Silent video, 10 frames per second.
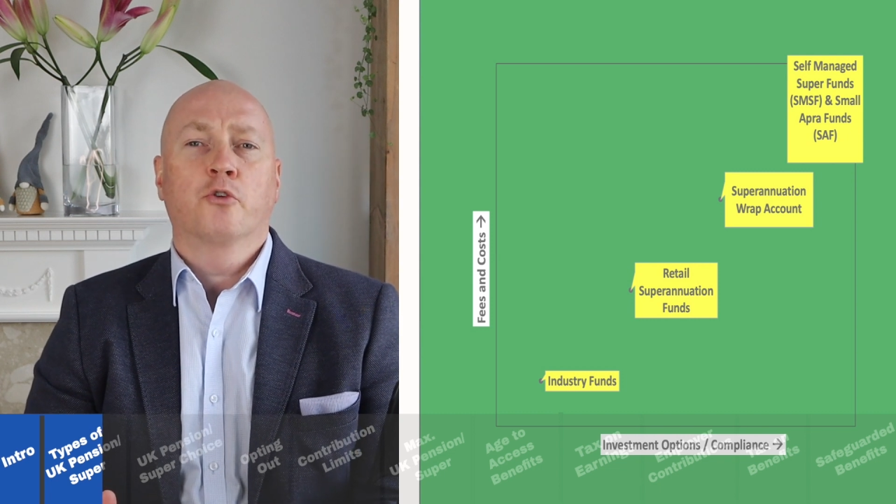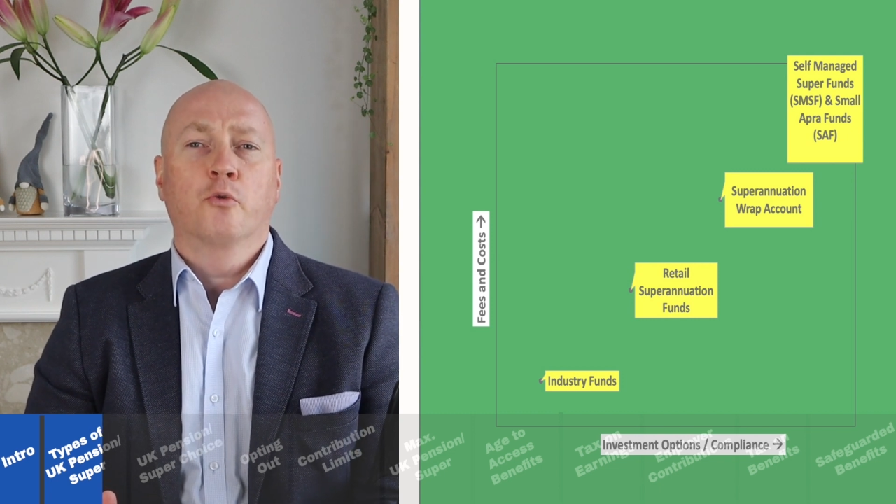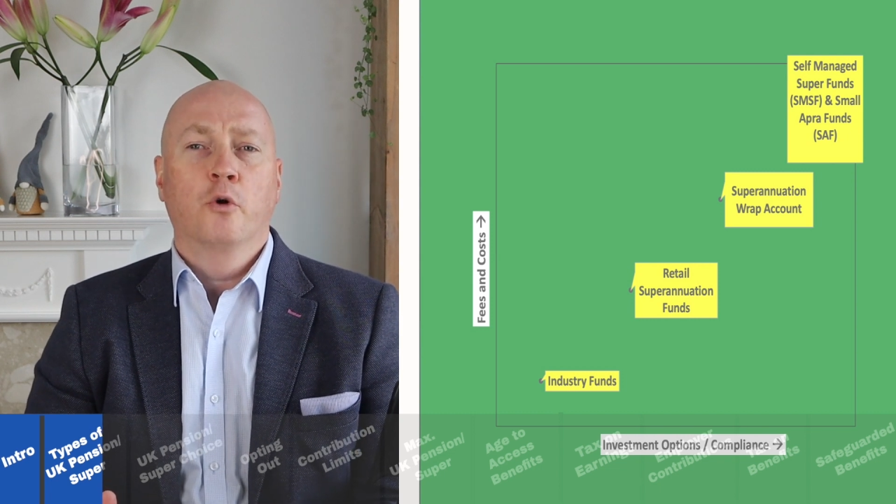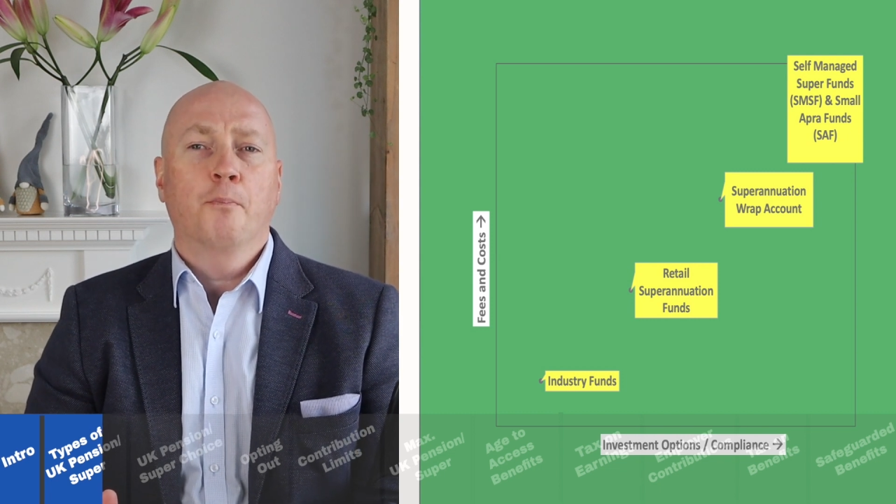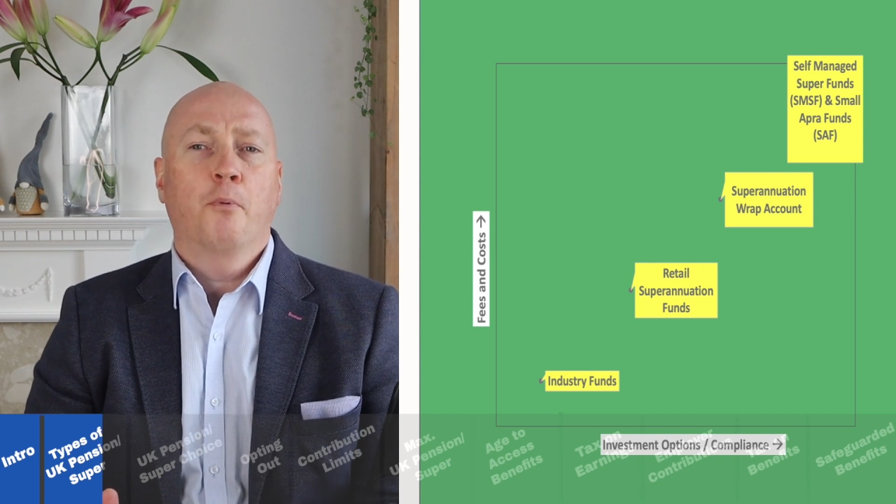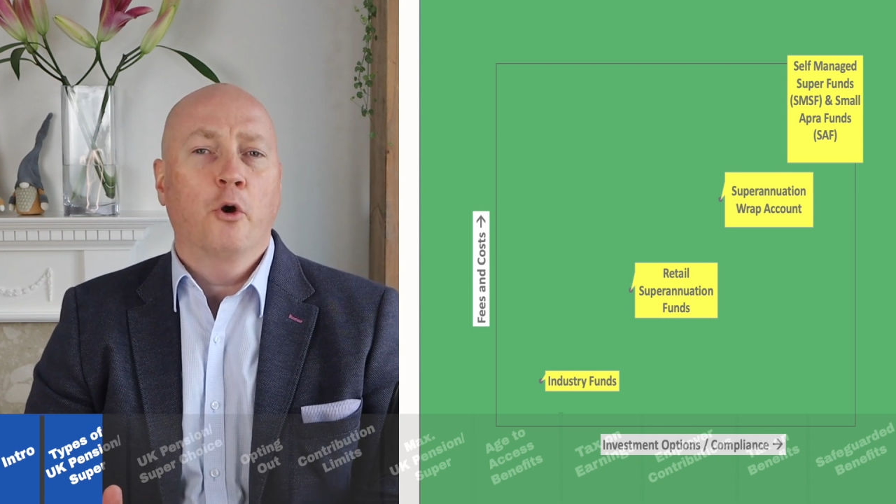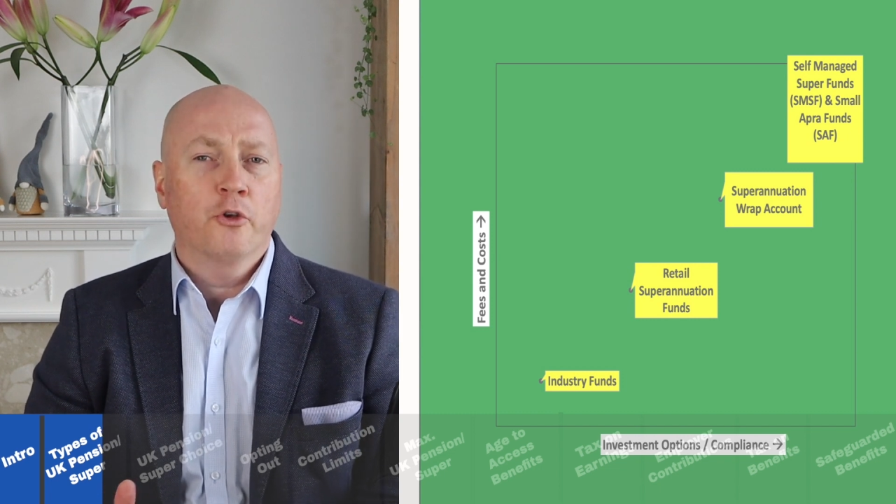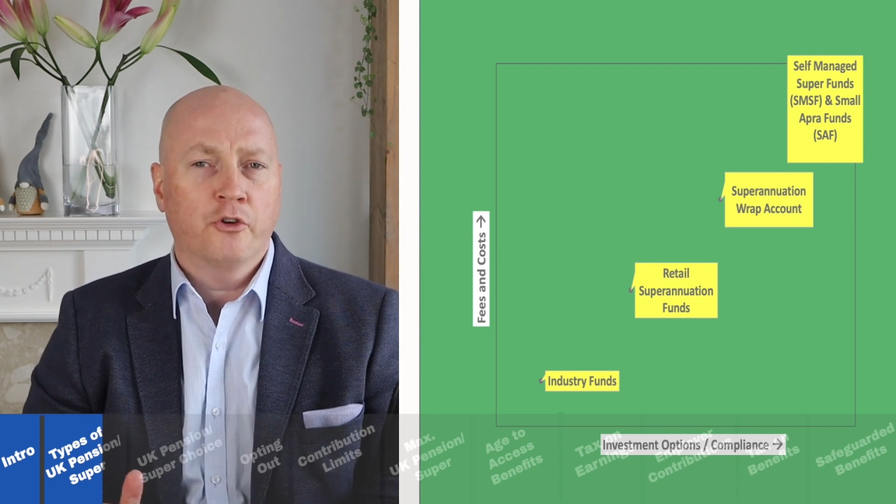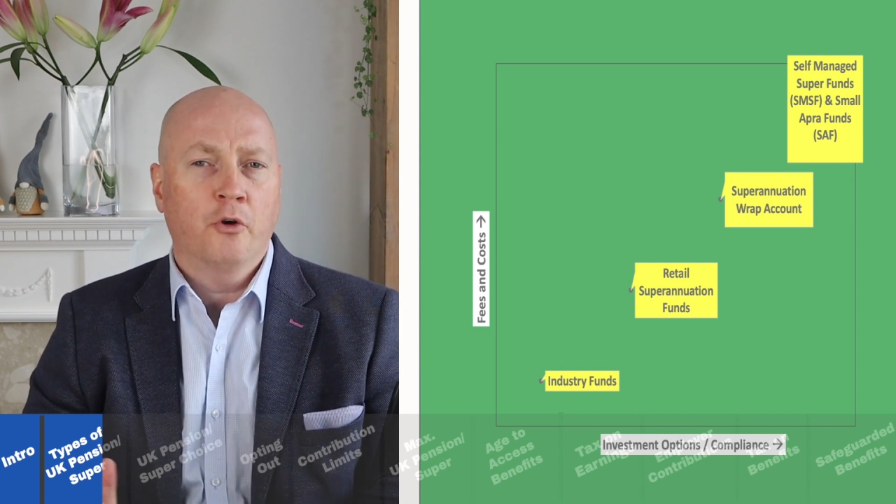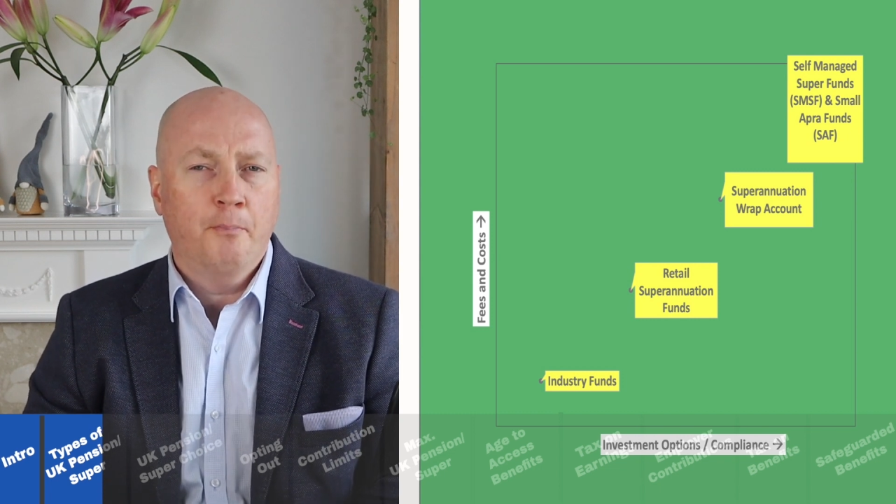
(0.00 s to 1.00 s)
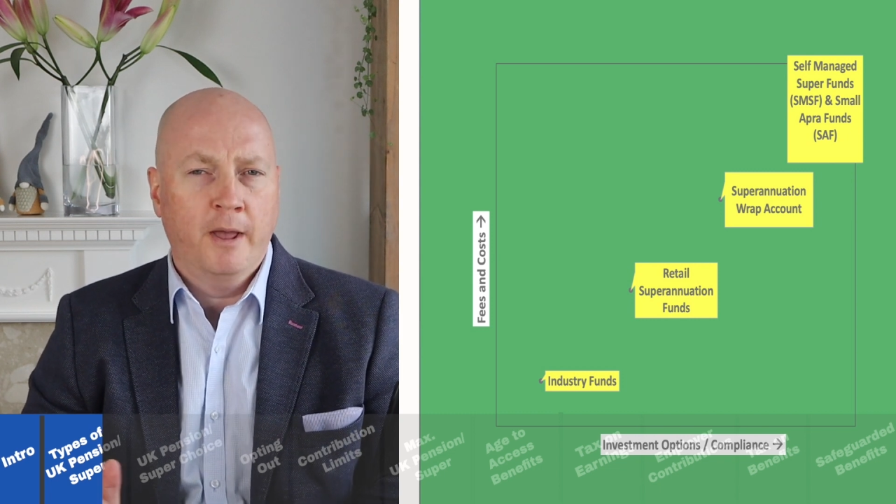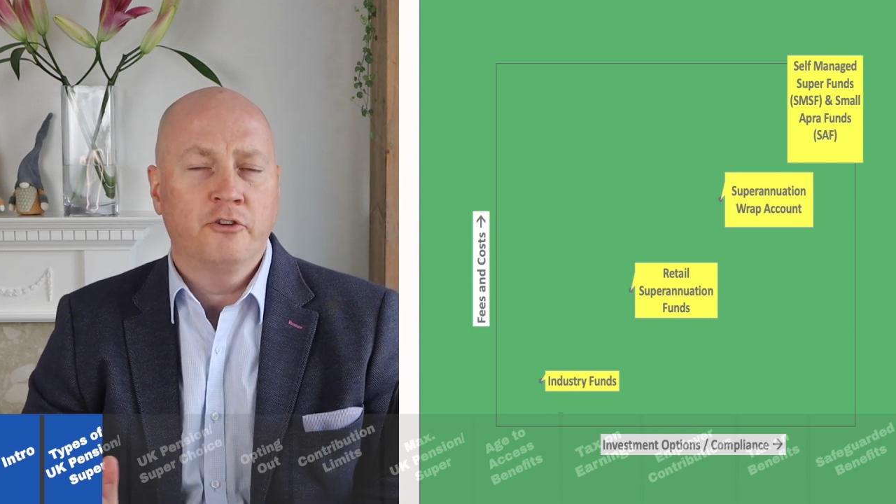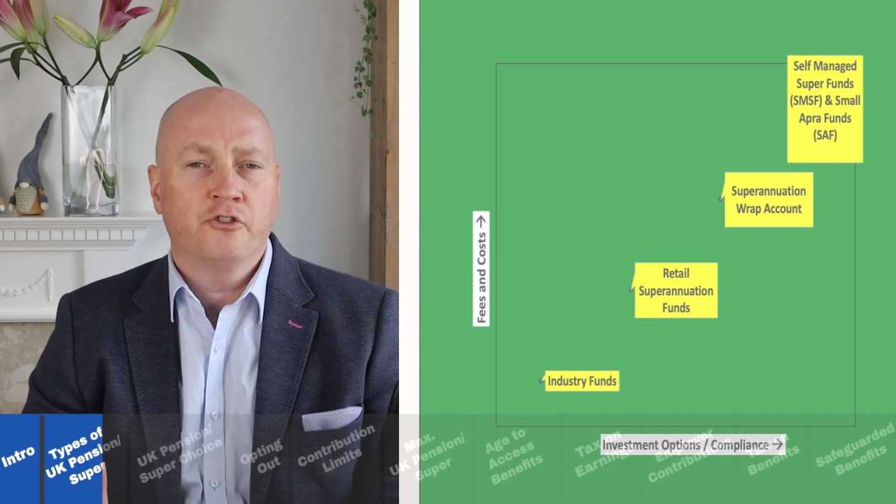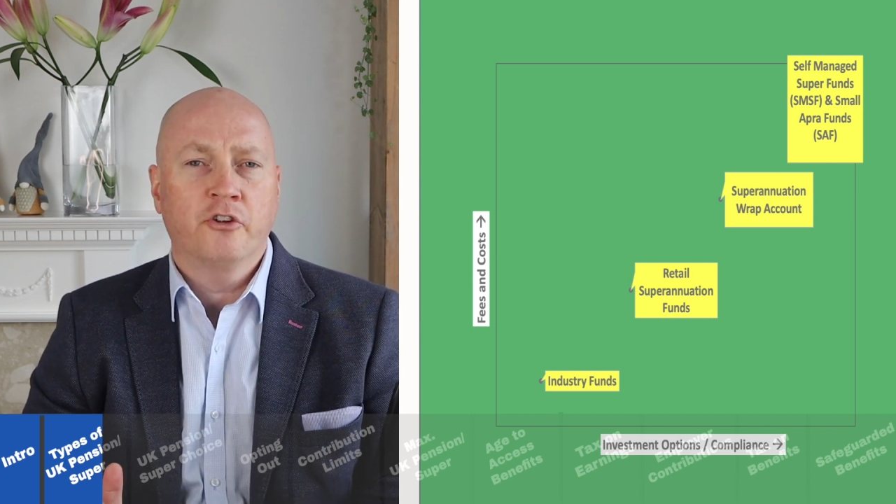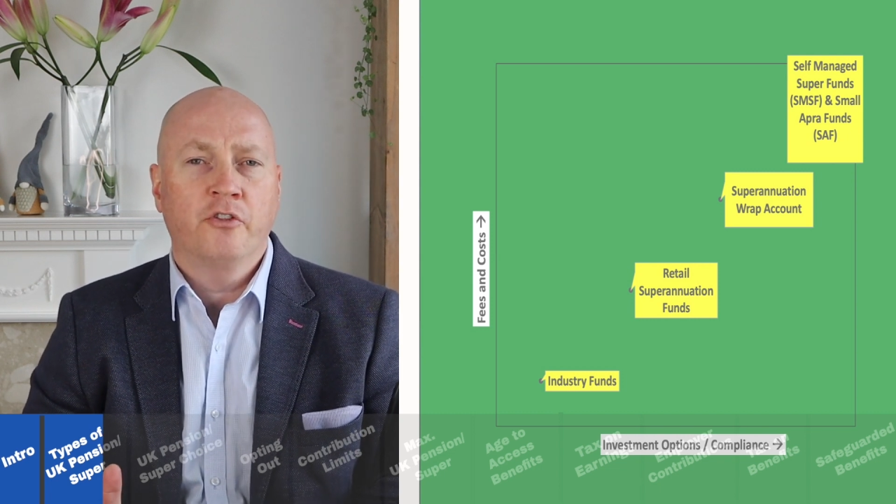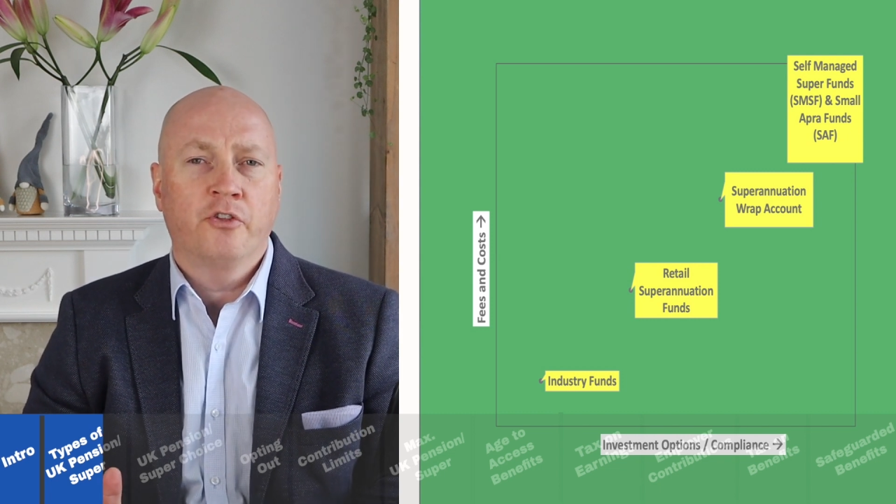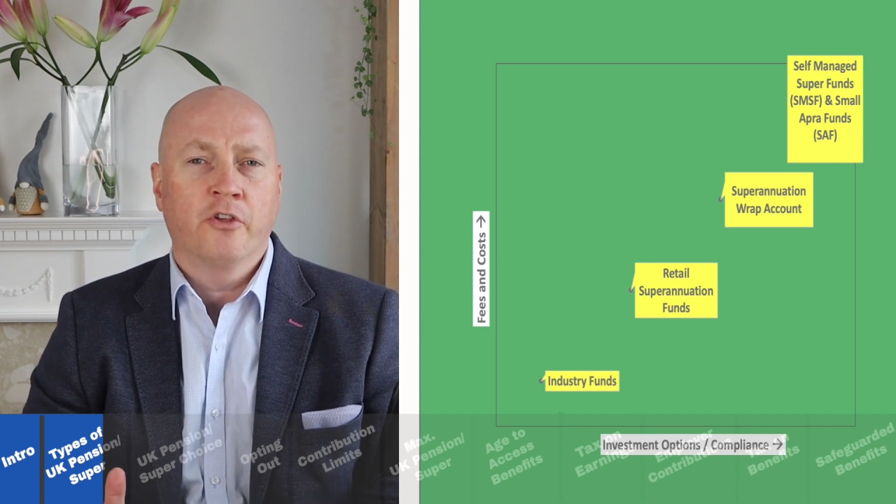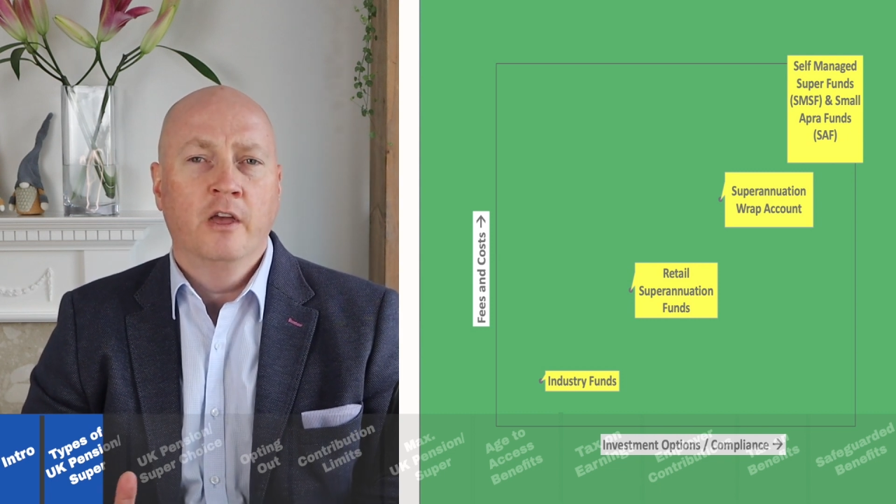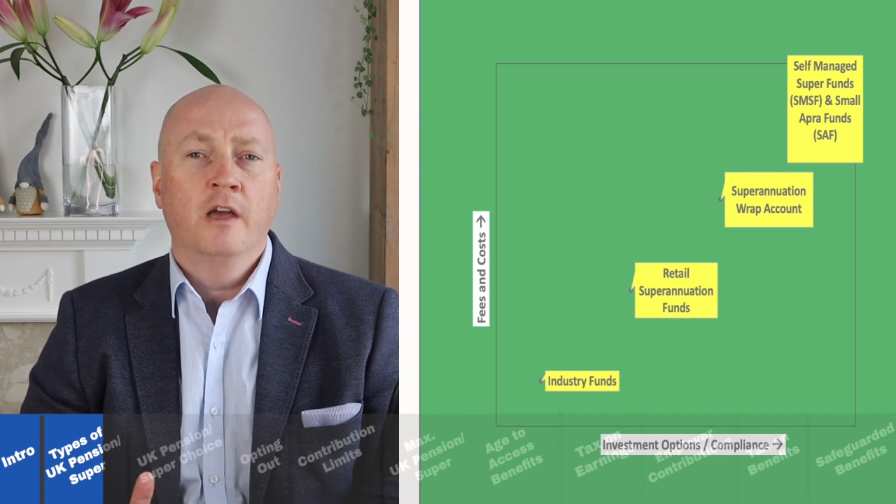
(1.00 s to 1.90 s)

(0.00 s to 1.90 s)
group personal pensions